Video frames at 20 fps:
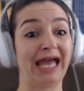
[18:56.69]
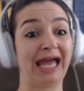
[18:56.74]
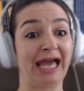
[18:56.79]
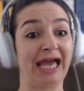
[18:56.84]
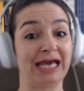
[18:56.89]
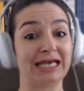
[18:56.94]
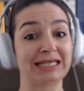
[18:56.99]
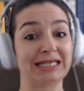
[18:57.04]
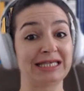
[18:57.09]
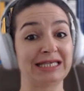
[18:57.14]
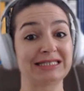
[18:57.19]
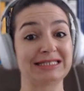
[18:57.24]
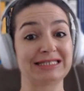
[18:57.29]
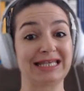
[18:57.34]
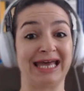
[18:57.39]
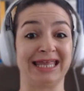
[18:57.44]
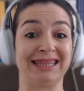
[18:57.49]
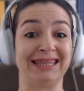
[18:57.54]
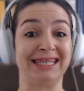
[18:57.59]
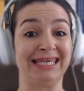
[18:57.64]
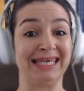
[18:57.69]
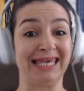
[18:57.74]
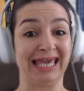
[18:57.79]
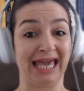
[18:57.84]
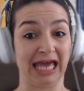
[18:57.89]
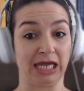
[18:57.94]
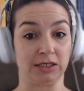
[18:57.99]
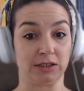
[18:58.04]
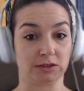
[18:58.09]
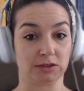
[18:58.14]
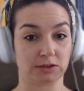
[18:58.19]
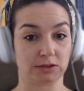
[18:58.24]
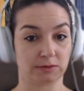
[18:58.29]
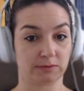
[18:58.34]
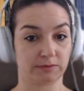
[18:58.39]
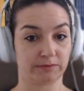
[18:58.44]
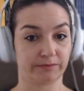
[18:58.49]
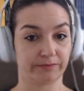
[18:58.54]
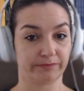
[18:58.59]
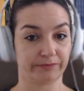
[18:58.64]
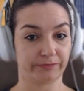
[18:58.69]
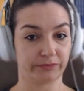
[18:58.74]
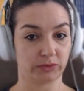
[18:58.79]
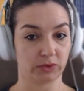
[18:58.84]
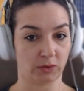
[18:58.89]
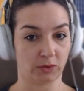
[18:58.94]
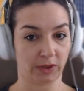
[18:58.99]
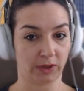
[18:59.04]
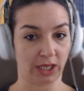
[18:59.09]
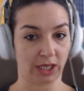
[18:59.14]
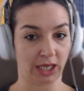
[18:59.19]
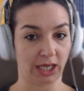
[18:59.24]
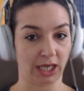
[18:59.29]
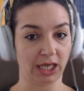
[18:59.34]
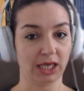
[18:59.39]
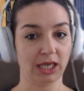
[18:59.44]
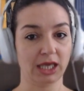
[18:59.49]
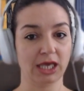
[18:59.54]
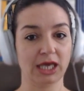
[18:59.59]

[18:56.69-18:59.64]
S at the end, okay?